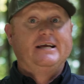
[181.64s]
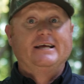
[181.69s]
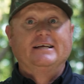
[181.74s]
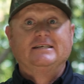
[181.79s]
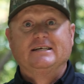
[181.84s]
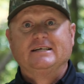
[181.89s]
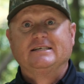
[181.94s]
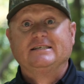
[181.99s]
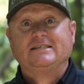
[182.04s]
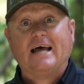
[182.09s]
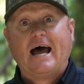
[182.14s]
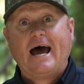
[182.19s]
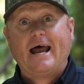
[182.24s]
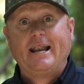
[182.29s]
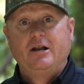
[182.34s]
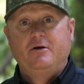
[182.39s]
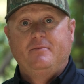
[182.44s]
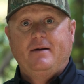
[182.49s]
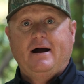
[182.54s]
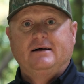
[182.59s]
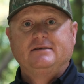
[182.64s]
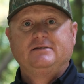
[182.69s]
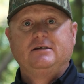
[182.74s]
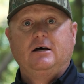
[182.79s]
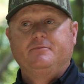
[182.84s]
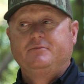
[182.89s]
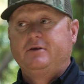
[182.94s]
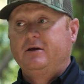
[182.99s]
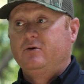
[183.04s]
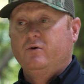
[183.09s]
gets excited about
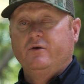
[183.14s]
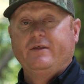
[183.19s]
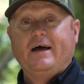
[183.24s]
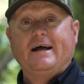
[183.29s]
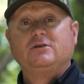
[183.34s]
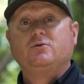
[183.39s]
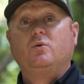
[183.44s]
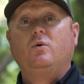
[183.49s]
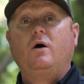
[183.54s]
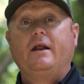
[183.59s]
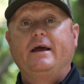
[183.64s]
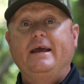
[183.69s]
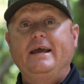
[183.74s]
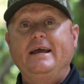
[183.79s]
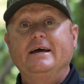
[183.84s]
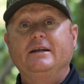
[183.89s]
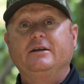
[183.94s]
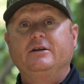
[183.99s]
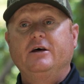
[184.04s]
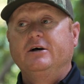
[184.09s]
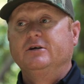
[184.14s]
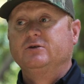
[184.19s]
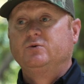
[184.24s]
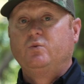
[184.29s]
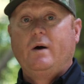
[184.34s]
something. Well, that's what a hen does.